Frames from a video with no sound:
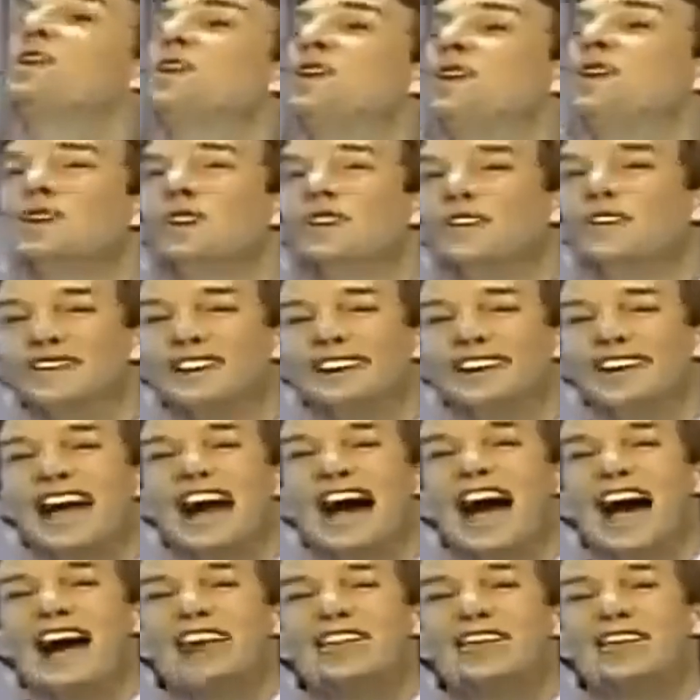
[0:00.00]

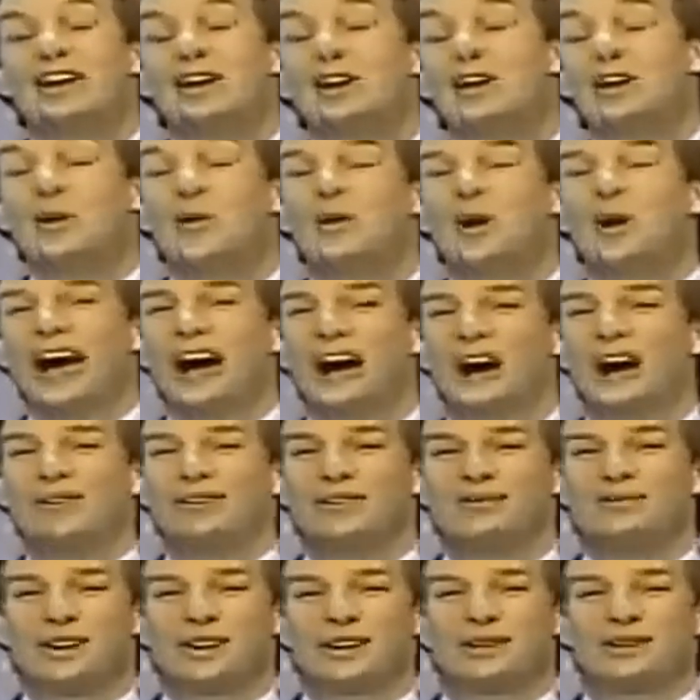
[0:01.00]
Hi there. Oh, wow,
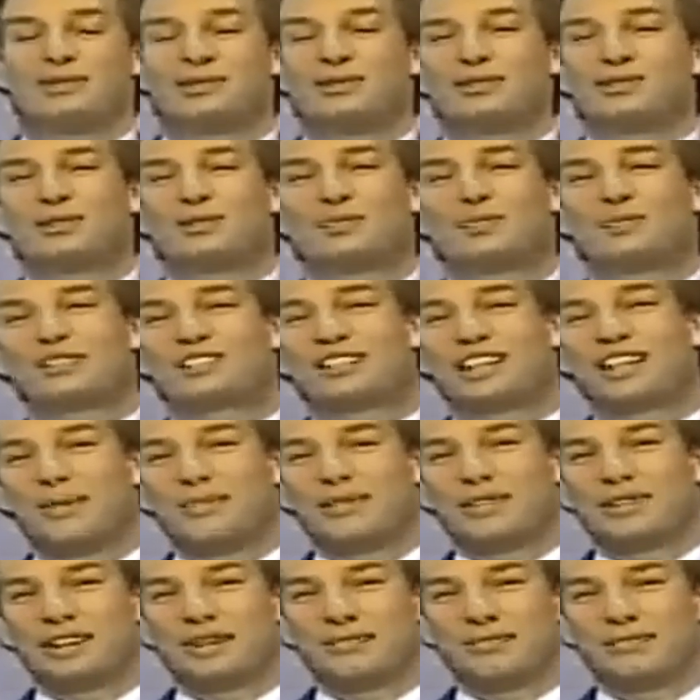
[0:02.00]
and welcome to Super
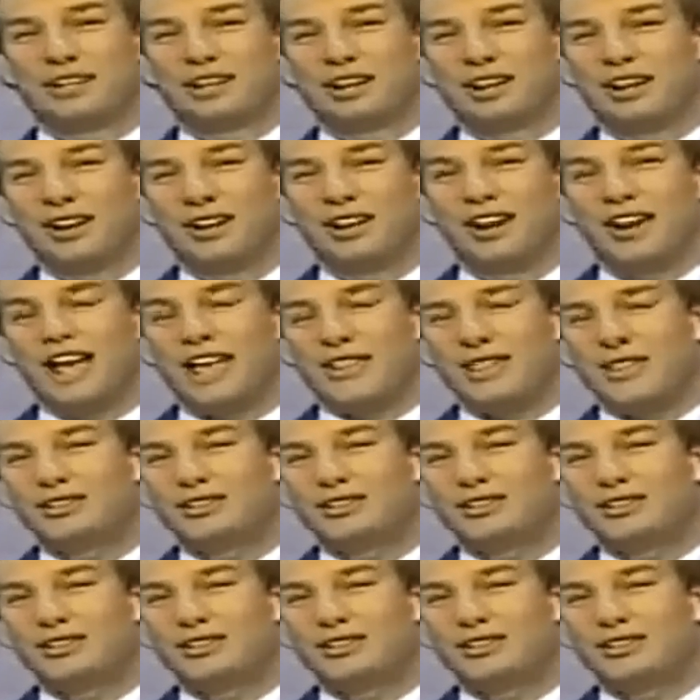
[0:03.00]
Sloppy Double Dare.